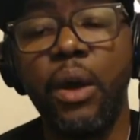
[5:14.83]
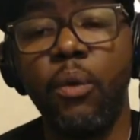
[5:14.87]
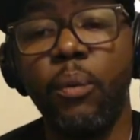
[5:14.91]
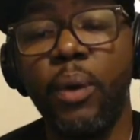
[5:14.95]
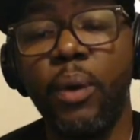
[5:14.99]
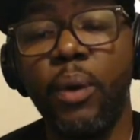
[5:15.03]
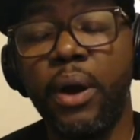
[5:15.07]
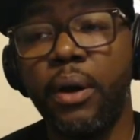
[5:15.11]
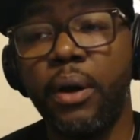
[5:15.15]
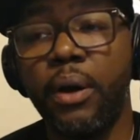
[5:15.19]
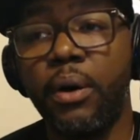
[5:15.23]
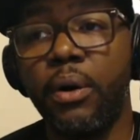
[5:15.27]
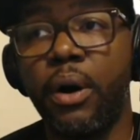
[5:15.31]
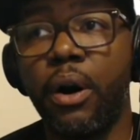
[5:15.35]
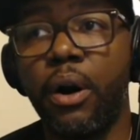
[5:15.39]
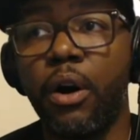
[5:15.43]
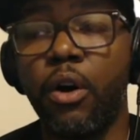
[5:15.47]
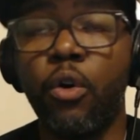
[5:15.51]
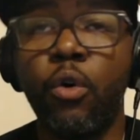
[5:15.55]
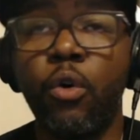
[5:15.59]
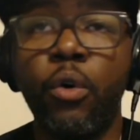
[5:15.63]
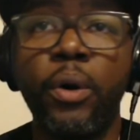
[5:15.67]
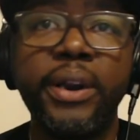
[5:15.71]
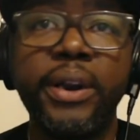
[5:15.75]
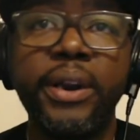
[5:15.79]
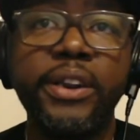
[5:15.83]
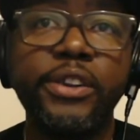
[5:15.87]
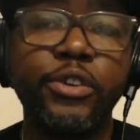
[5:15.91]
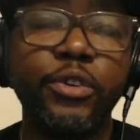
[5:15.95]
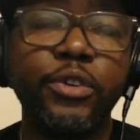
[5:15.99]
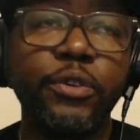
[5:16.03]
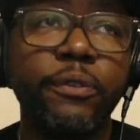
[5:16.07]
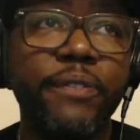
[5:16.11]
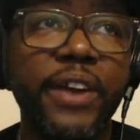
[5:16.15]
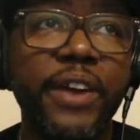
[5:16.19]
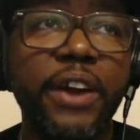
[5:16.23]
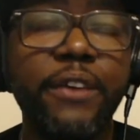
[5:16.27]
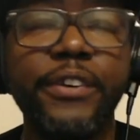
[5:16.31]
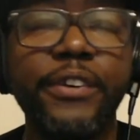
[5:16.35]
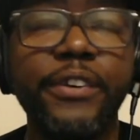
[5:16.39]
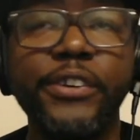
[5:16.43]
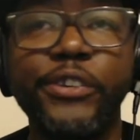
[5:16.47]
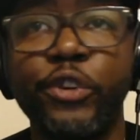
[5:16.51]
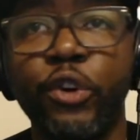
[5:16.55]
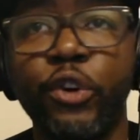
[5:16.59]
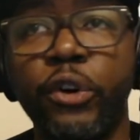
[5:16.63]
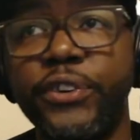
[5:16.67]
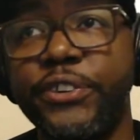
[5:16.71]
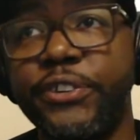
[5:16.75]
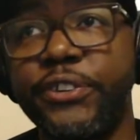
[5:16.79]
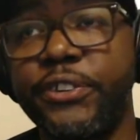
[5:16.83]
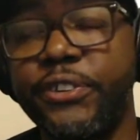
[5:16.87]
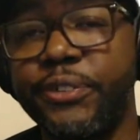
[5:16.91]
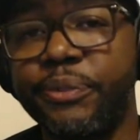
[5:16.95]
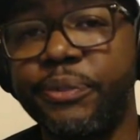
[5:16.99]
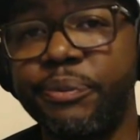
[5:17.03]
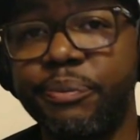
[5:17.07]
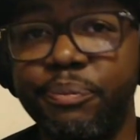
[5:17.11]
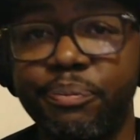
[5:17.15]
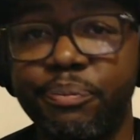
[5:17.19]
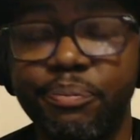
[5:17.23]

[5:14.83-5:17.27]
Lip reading: Well, according to various sources,